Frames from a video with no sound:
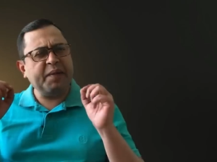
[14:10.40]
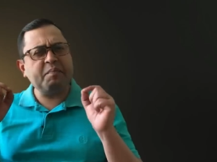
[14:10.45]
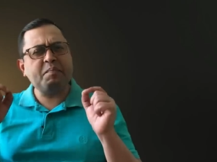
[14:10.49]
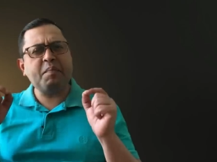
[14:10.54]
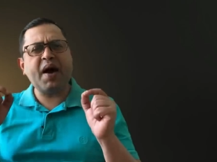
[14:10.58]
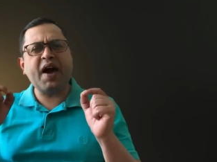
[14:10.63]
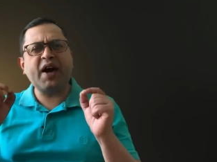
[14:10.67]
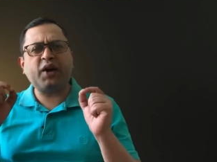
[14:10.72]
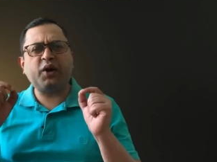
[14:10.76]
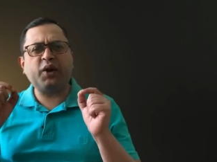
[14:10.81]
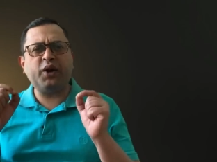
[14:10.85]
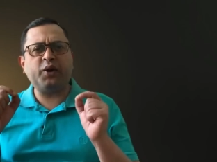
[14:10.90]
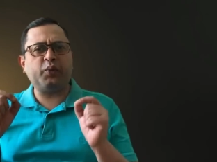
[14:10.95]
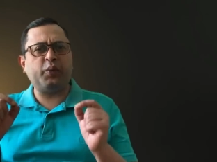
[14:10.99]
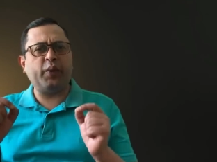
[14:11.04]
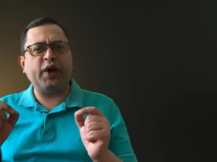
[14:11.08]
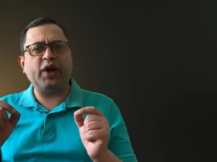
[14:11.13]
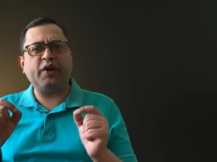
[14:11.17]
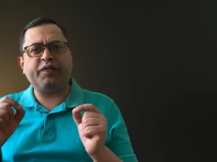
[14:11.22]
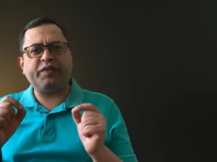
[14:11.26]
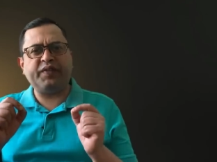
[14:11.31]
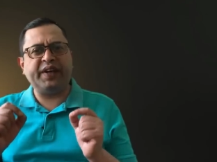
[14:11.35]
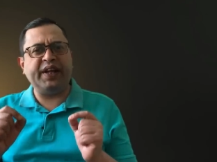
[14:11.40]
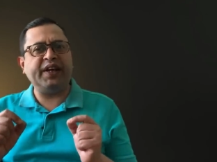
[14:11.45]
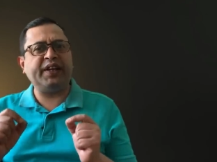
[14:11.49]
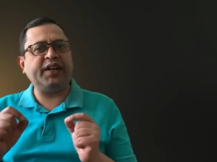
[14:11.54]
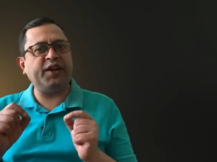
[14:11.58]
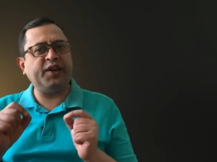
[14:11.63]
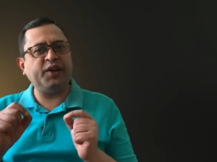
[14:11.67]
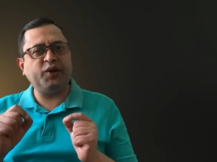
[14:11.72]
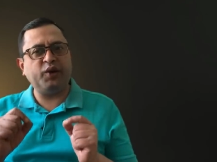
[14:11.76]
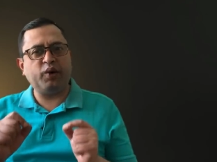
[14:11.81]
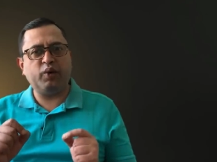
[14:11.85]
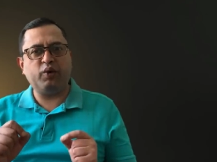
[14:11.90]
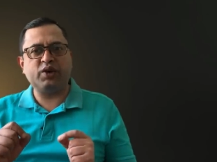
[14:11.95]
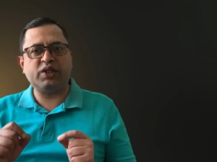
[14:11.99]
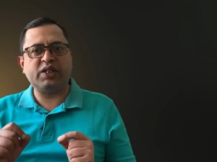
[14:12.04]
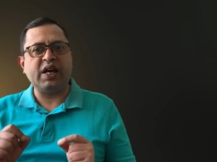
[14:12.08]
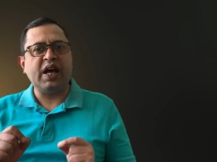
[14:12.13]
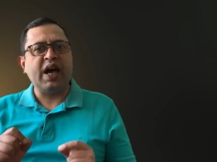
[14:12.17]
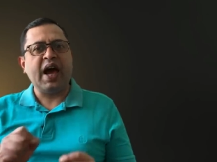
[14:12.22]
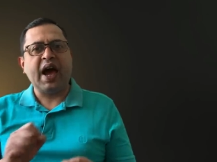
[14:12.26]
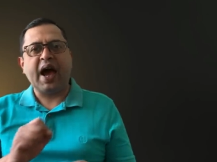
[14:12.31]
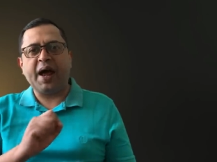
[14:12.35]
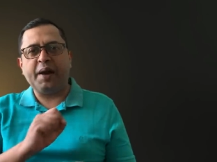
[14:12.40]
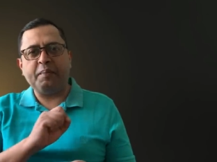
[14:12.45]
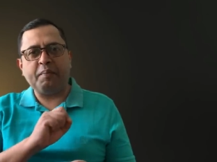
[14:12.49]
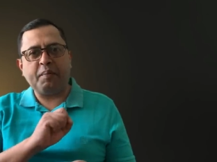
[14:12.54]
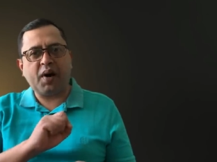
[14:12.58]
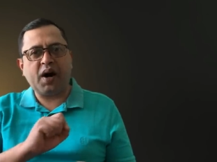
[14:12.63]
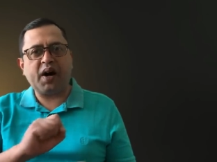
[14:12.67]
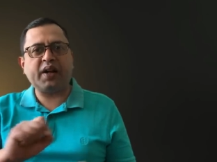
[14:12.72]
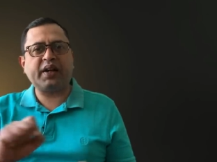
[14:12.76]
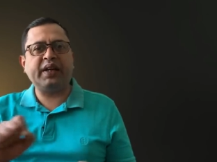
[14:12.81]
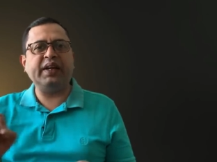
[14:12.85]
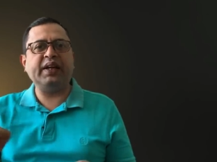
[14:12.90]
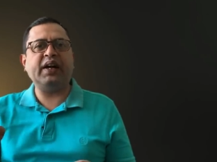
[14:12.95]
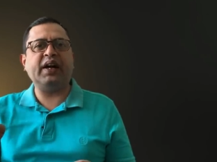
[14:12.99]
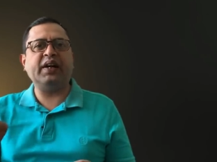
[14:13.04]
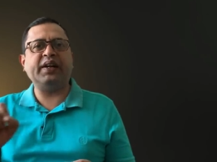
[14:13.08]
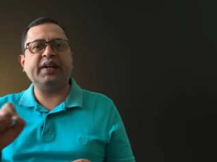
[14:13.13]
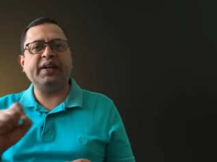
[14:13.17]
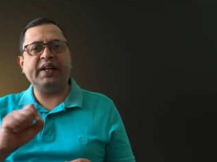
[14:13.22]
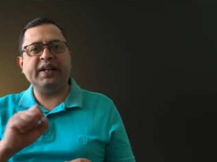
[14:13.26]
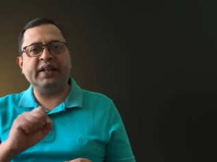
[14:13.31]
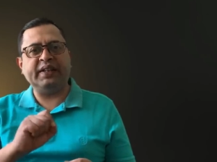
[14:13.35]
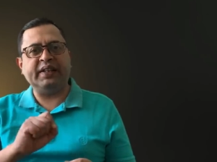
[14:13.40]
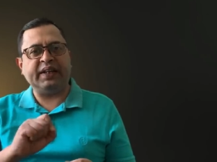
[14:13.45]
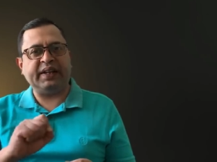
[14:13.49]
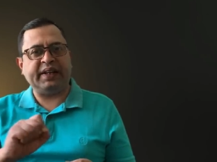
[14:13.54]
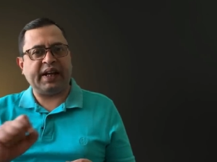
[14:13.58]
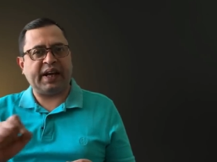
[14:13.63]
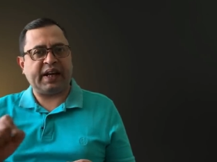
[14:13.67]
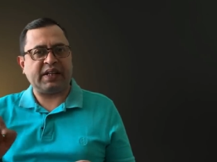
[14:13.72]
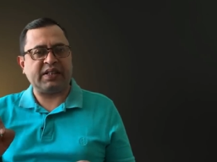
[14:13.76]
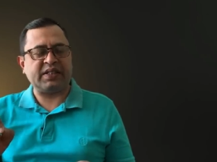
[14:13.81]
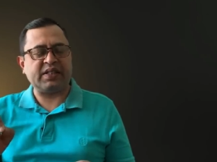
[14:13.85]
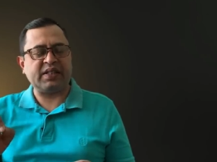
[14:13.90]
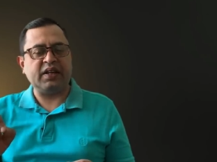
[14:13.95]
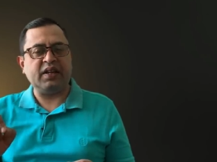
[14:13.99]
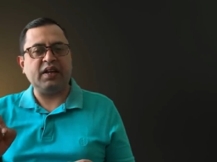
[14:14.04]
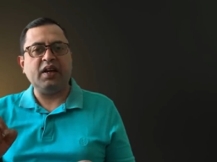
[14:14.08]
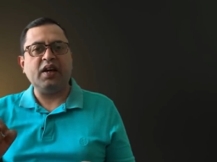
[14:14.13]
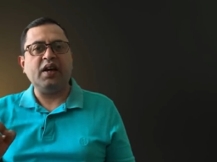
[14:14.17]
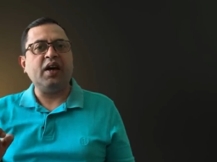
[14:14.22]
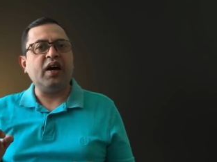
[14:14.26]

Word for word: immaculate way of taking notes and marking underneath the text.